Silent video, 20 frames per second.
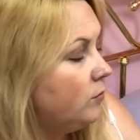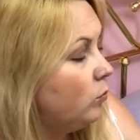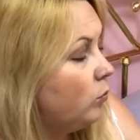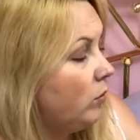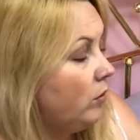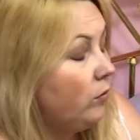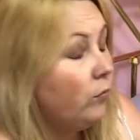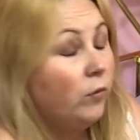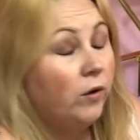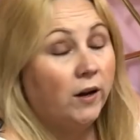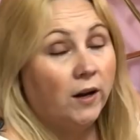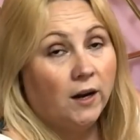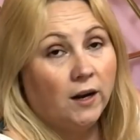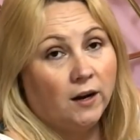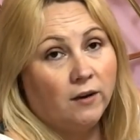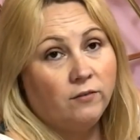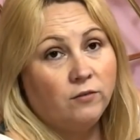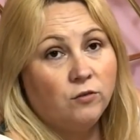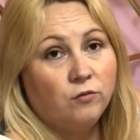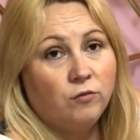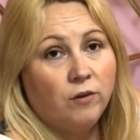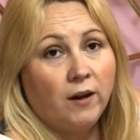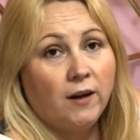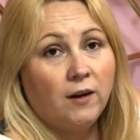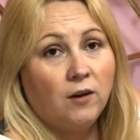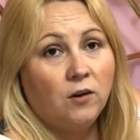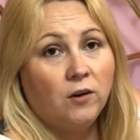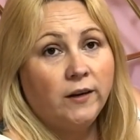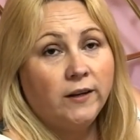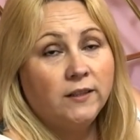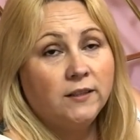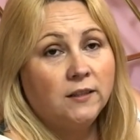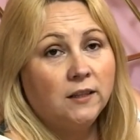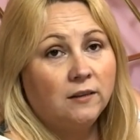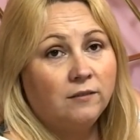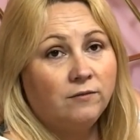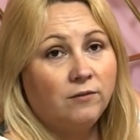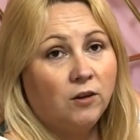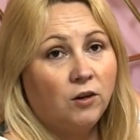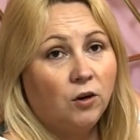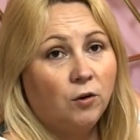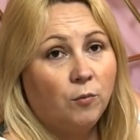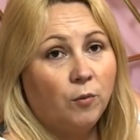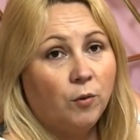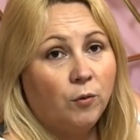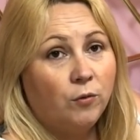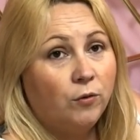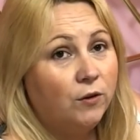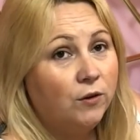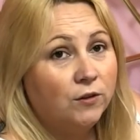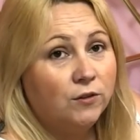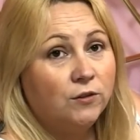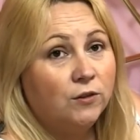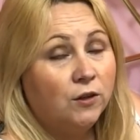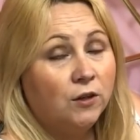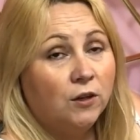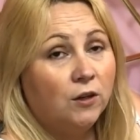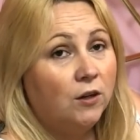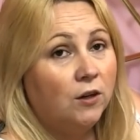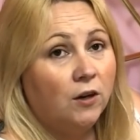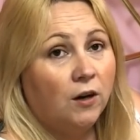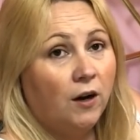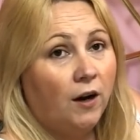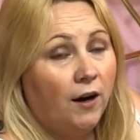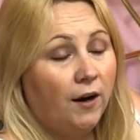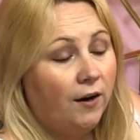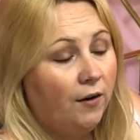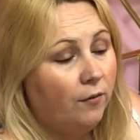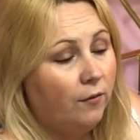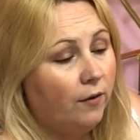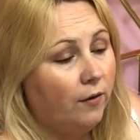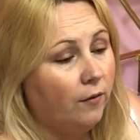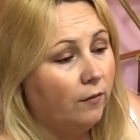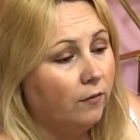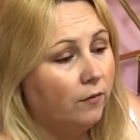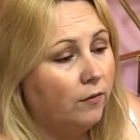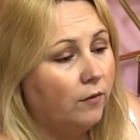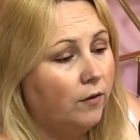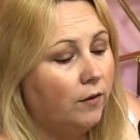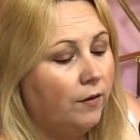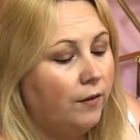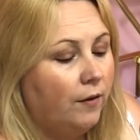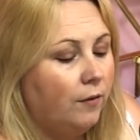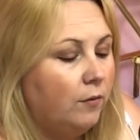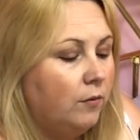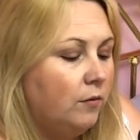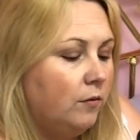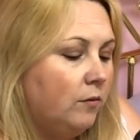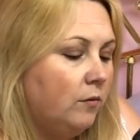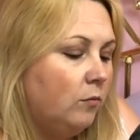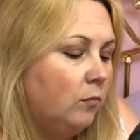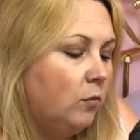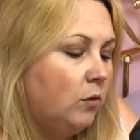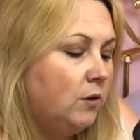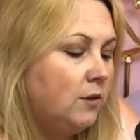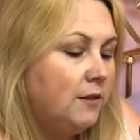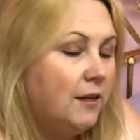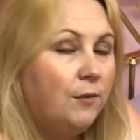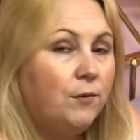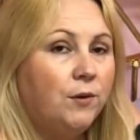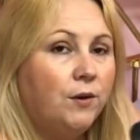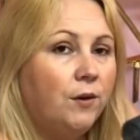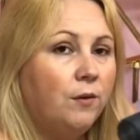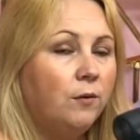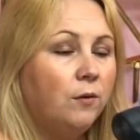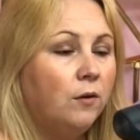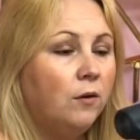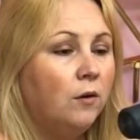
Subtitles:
We're going to have to really look into that follow mode because I don't know on that one. What does that one do?